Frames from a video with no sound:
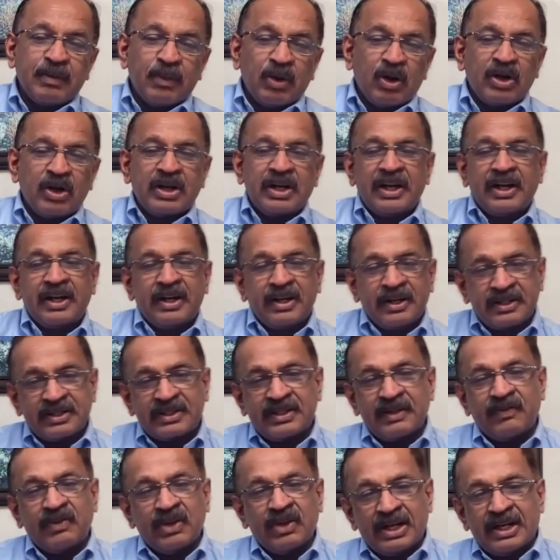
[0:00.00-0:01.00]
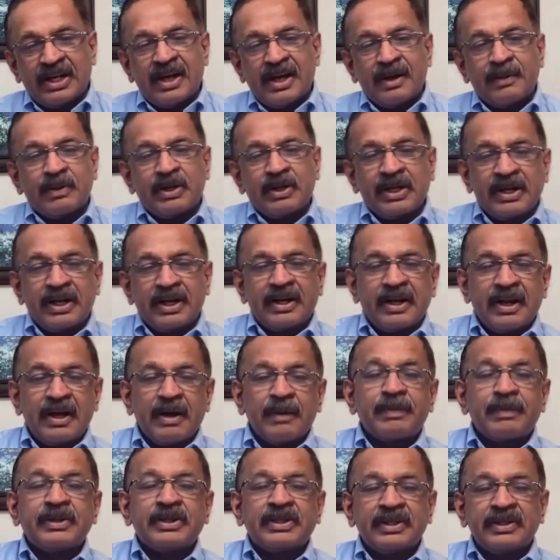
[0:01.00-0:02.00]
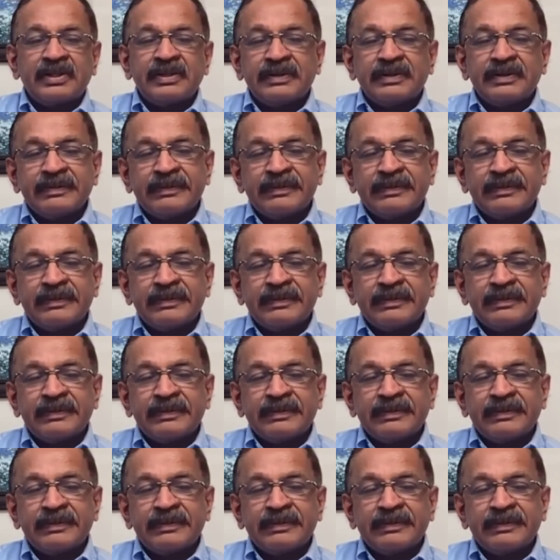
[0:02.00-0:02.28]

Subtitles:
moderate, or severe diabetic retinopathy.